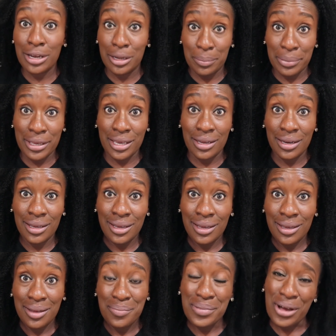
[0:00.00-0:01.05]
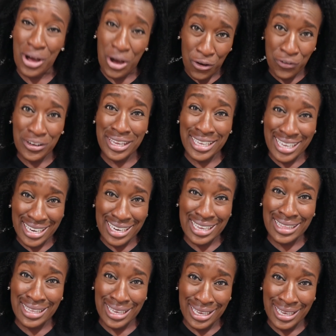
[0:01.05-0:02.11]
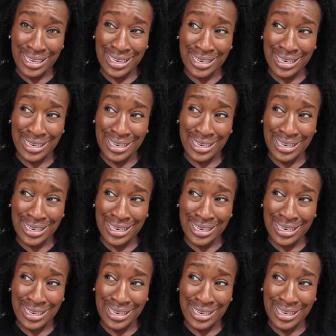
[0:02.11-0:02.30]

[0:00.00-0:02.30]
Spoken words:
a bit, but hopefully get it in the